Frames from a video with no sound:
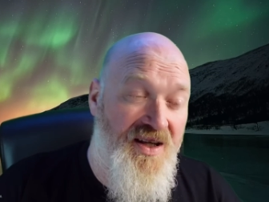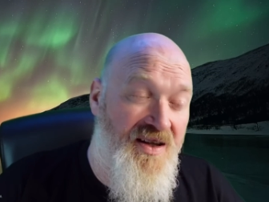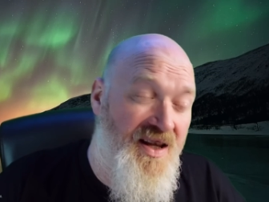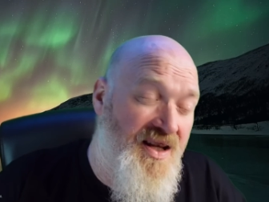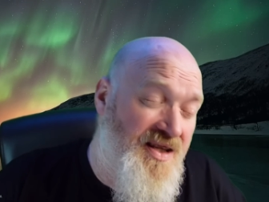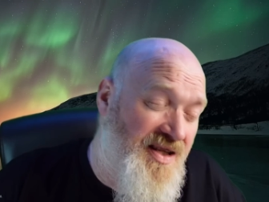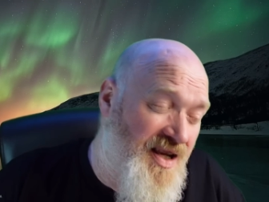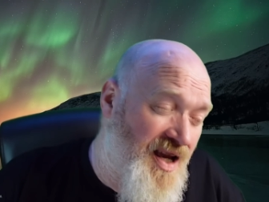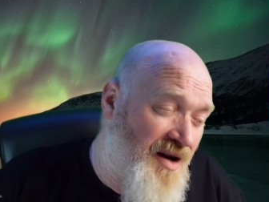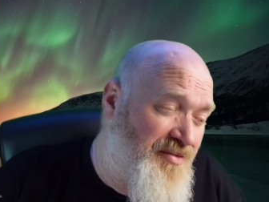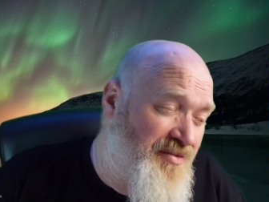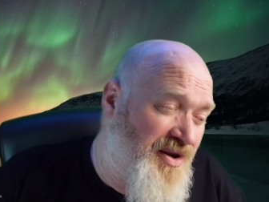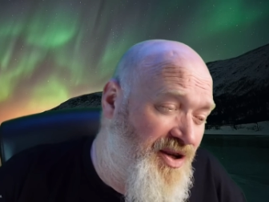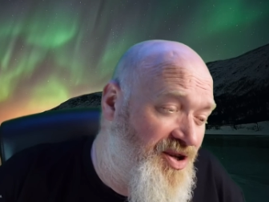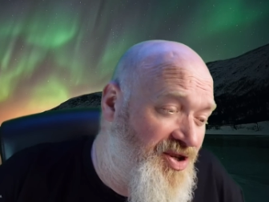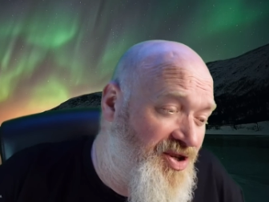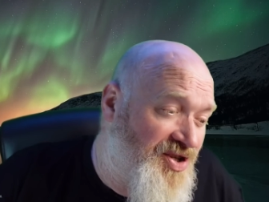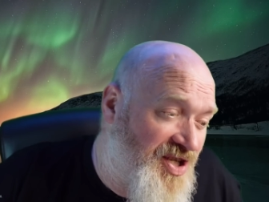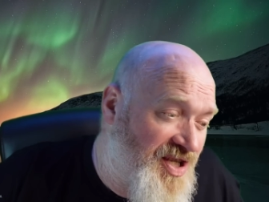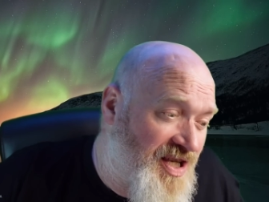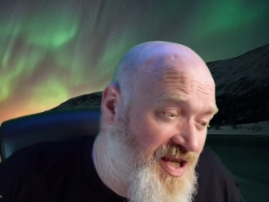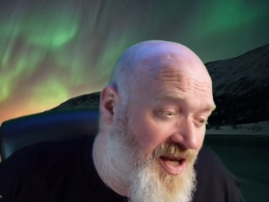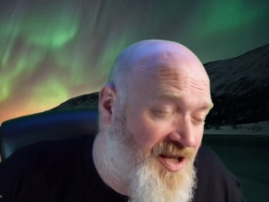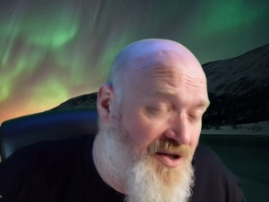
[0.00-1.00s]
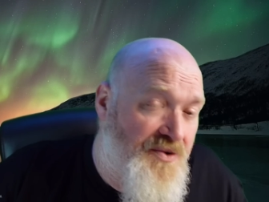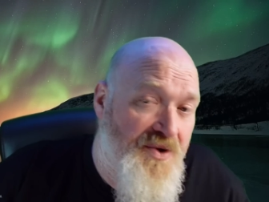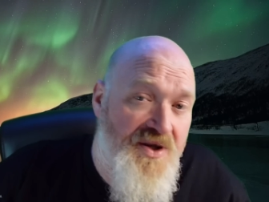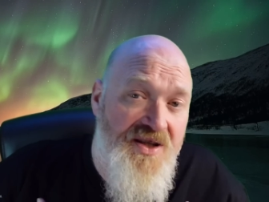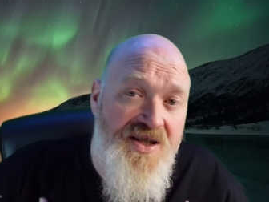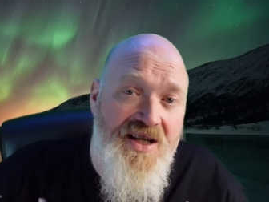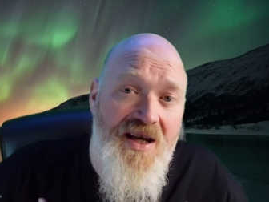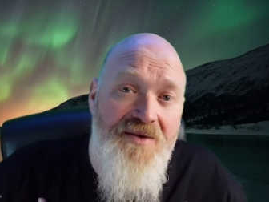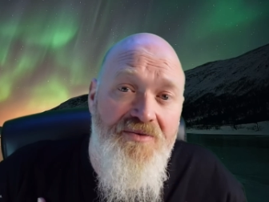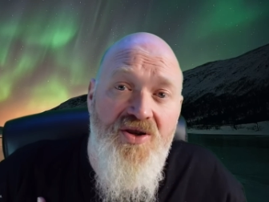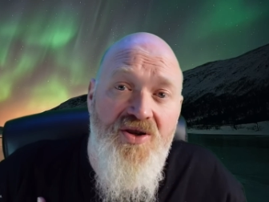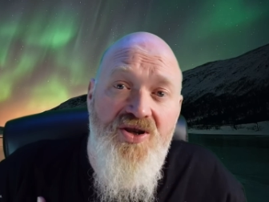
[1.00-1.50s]
And that's come because she's had to
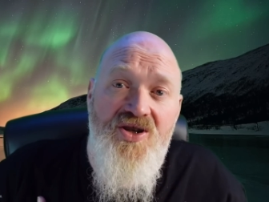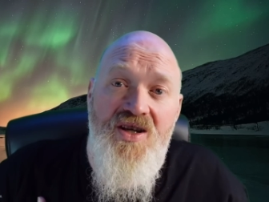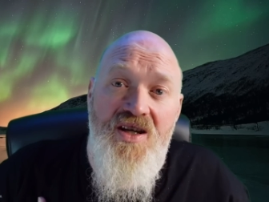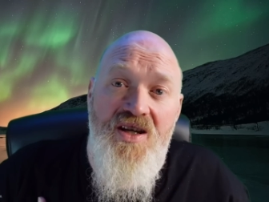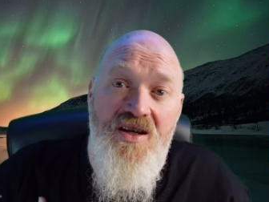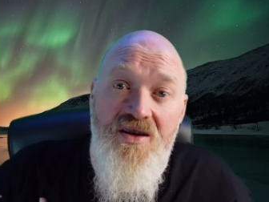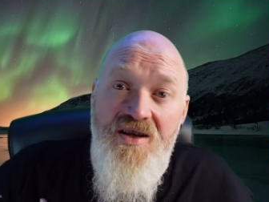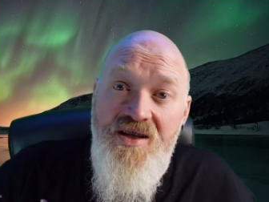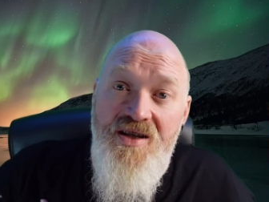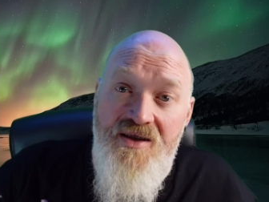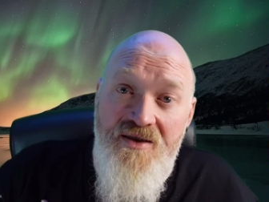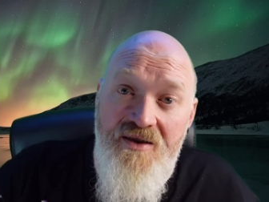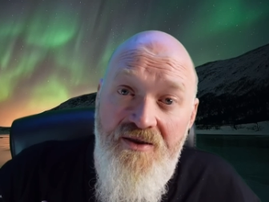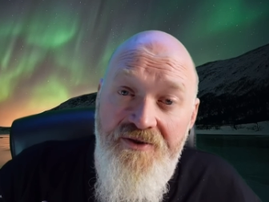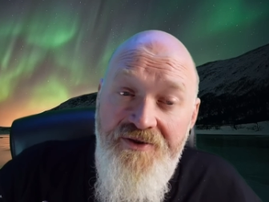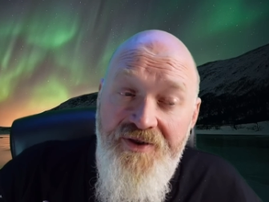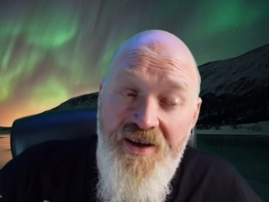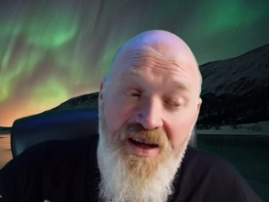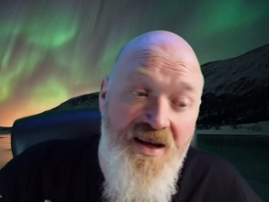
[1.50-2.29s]
accept that she herself